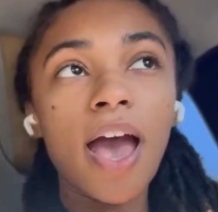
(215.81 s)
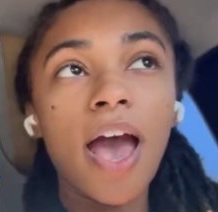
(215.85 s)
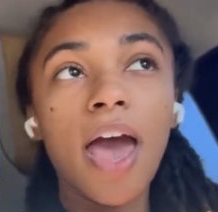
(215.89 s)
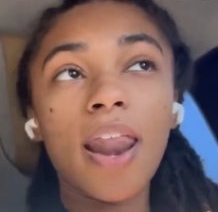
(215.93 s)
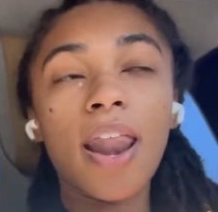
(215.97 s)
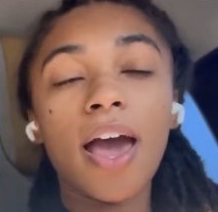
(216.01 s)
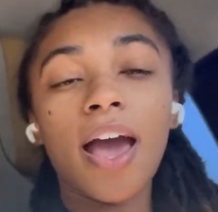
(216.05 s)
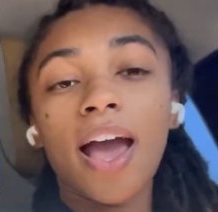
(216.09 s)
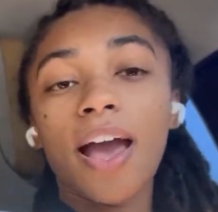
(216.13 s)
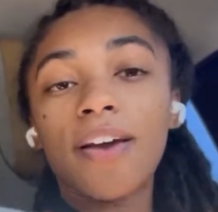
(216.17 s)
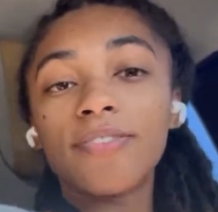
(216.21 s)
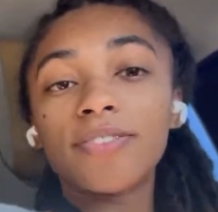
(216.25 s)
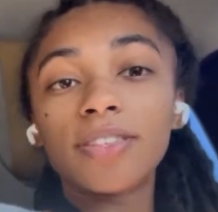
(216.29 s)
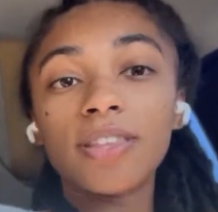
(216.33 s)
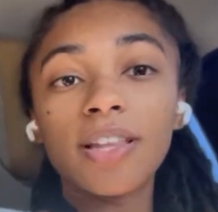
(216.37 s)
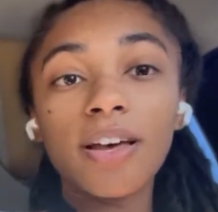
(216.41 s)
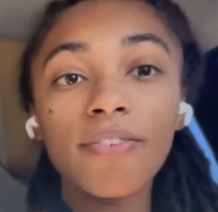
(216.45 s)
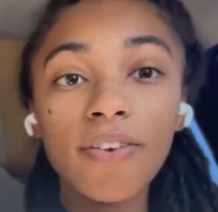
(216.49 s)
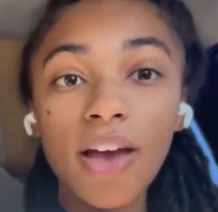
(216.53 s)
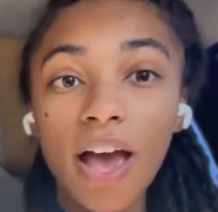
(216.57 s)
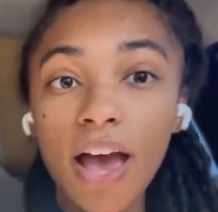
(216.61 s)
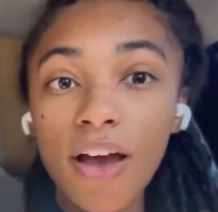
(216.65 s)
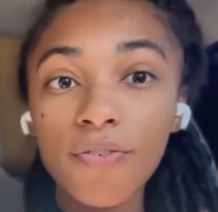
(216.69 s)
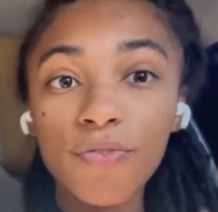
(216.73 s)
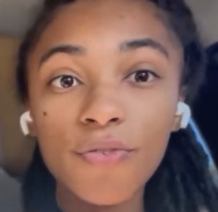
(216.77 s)
and I have to
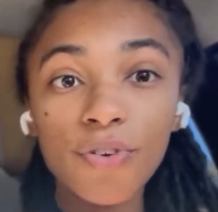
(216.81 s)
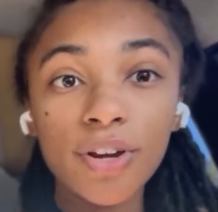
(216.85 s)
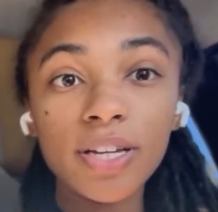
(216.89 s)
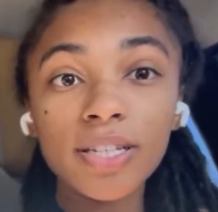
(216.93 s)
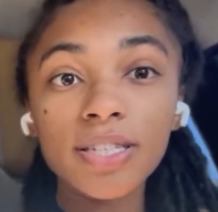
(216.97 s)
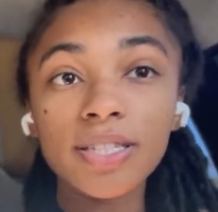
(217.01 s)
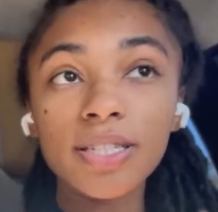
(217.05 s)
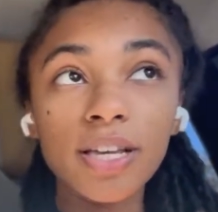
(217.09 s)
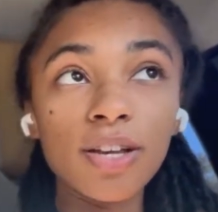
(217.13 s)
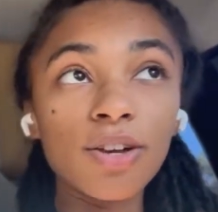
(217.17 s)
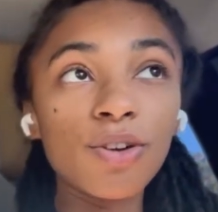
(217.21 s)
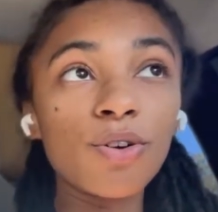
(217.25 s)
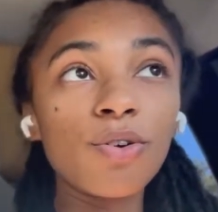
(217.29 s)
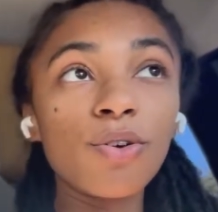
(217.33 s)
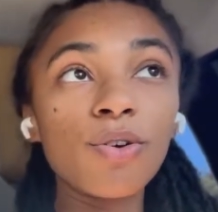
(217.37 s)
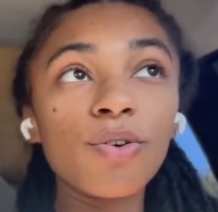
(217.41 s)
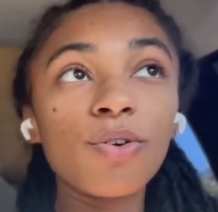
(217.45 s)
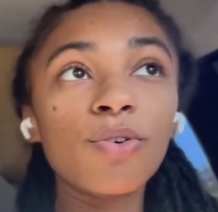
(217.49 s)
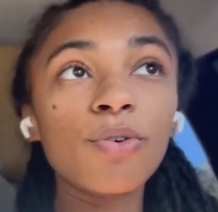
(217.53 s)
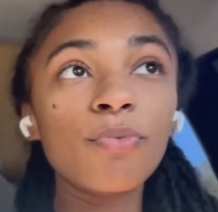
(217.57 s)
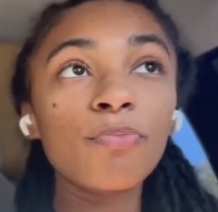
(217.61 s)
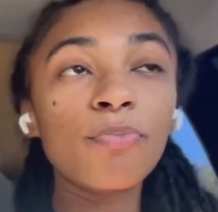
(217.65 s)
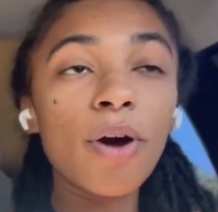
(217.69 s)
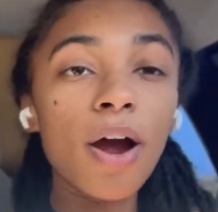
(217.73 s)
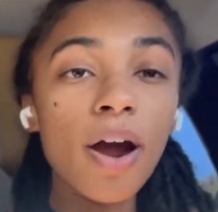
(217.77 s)
love every
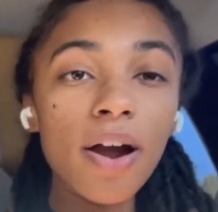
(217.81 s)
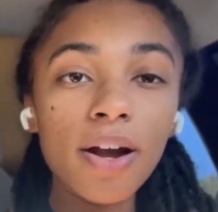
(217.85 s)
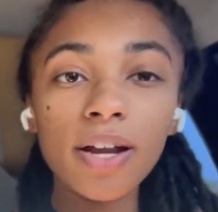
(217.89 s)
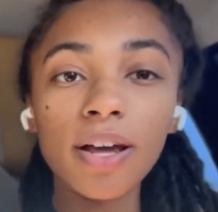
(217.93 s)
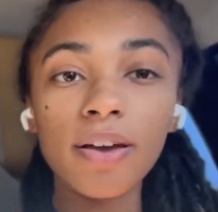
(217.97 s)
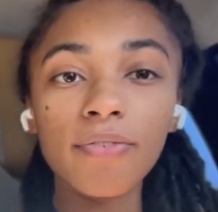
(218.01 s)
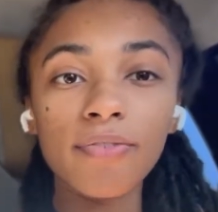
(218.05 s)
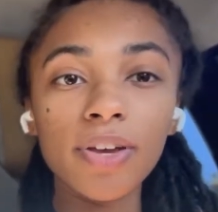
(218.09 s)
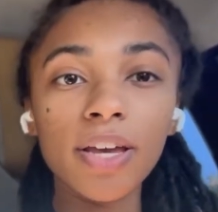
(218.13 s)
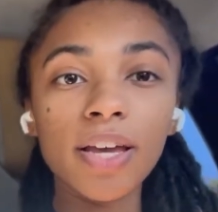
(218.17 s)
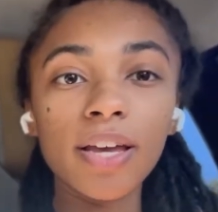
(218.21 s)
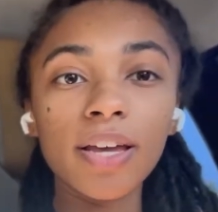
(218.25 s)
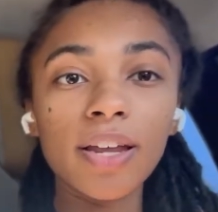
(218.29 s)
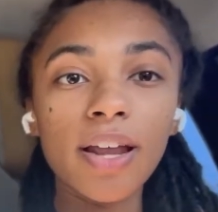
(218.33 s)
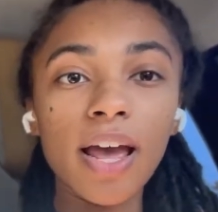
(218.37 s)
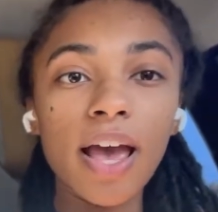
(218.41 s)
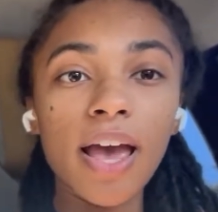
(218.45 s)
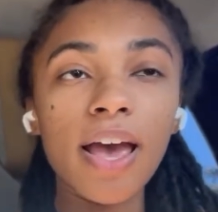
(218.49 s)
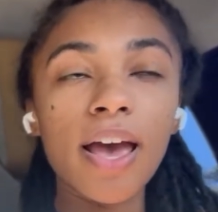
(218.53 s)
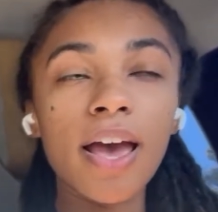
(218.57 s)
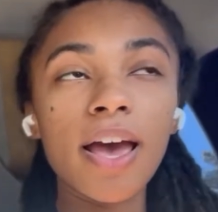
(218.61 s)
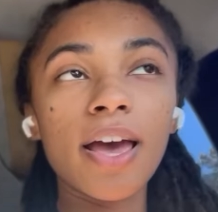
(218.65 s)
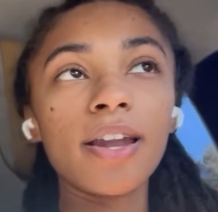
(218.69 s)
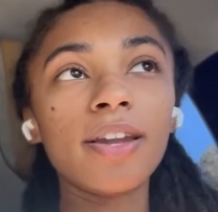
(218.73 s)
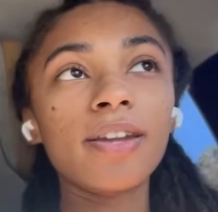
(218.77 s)
single part of it
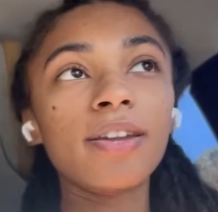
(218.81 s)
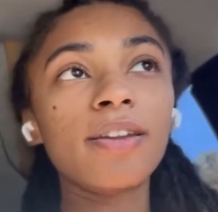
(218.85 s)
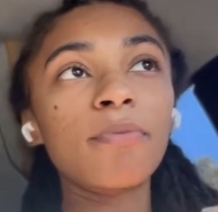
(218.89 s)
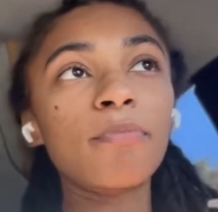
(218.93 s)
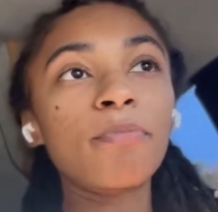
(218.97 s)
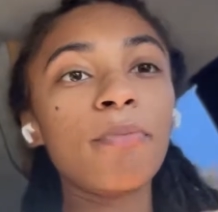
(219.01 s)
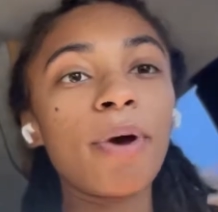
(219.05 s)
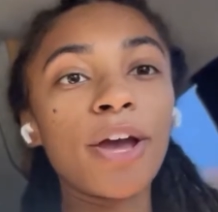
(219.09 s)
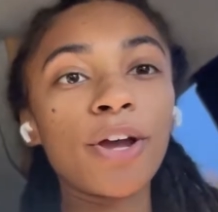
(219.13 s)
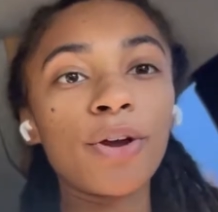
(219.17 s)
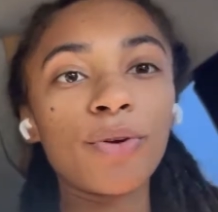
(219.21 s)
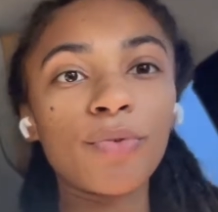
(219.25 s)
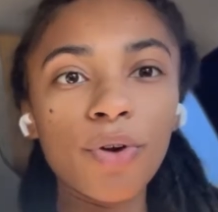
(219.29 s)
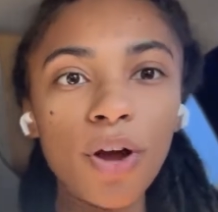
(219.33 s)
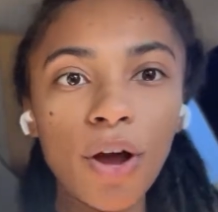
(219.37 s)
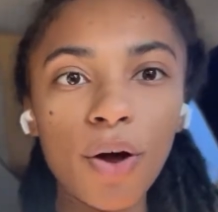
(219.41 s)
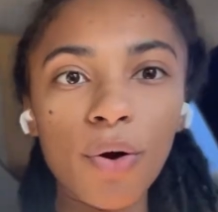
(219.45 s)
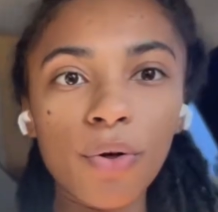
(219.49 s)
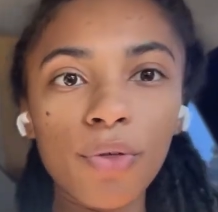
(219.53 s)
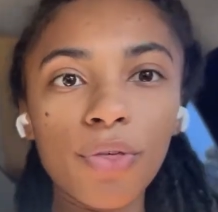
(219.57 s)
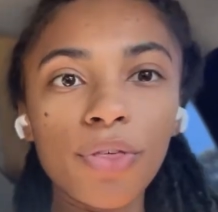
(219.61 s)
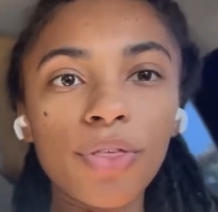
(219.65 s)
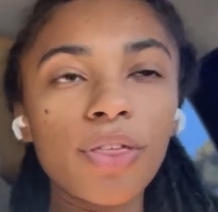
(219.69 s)
and my growth.